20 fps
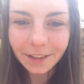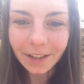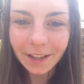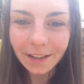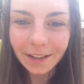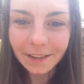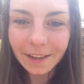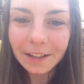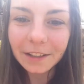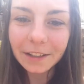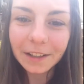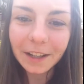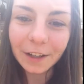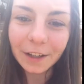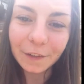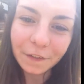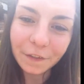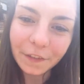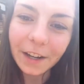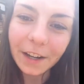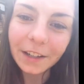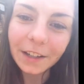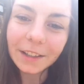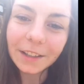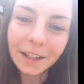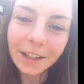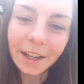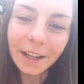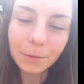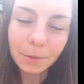and then it can
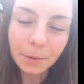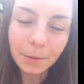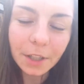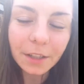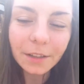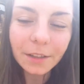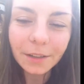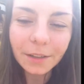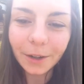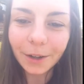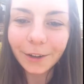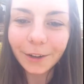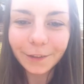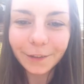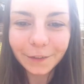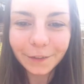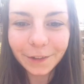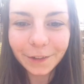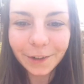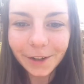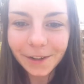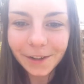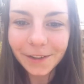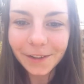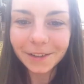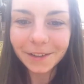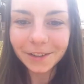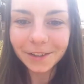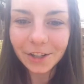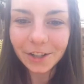finally get rid of all
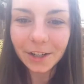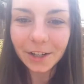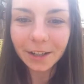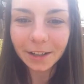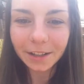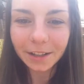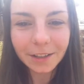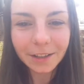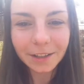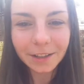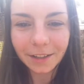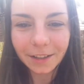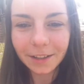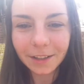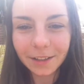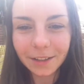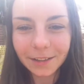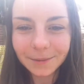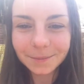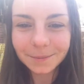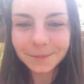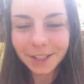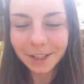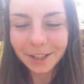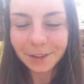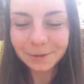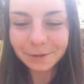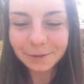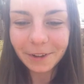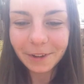the junk and
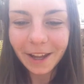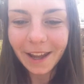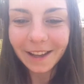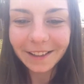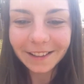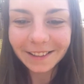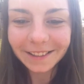fat.